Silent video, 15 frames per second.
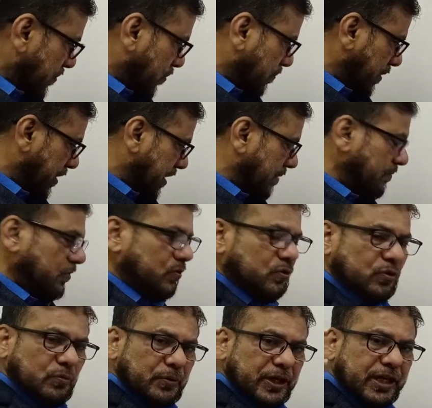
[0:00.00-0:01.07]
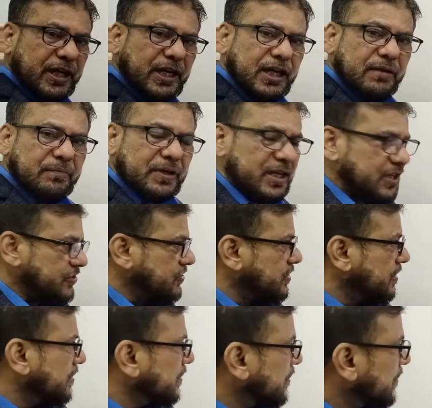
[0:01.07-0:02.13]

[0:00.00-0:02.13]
to become omega mh.